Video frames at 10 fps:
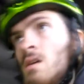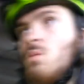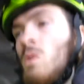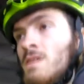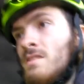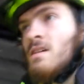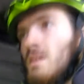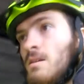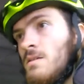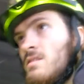one
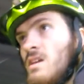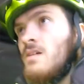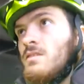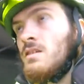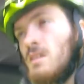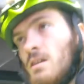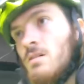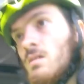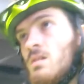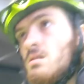side of the town to the
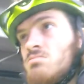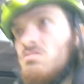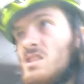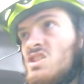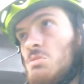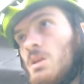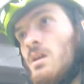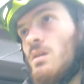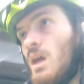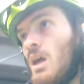other reasonably
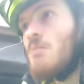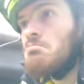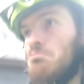okay.